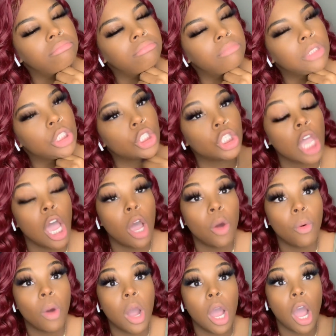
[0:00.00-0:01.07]

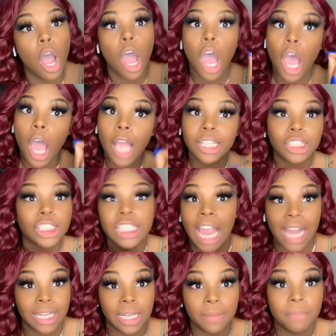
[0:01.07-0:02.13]
So,
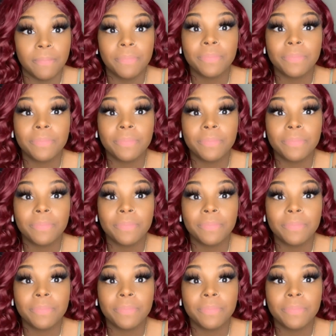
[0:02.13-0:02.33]
shedding.